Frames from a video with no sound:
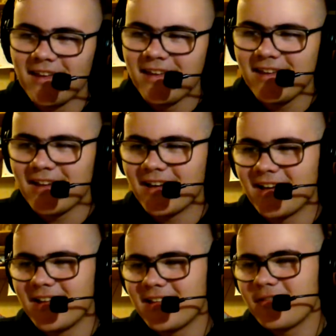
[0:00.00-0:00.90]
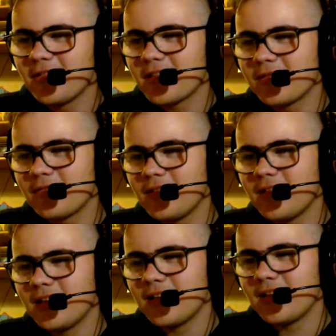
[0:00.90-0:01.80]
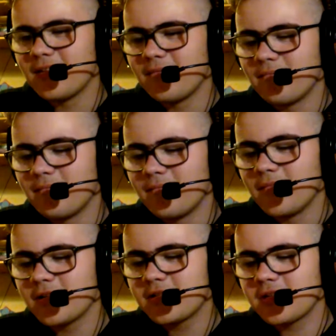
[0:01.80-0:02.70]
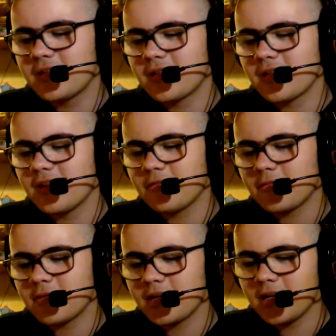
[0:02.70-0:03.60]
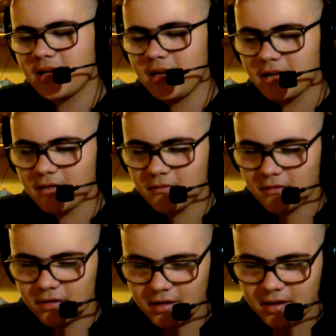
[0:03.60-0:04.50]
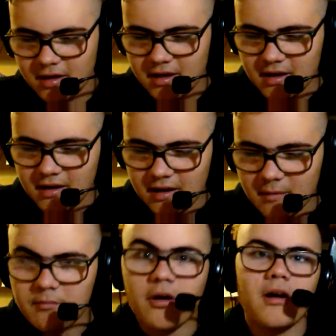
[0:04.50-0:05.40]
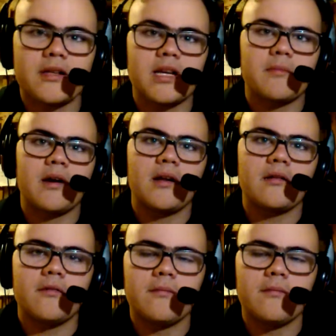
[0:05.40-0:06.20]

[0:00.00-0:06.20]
yeah, there isn't really much to say about my dad. He isn't really a body type idol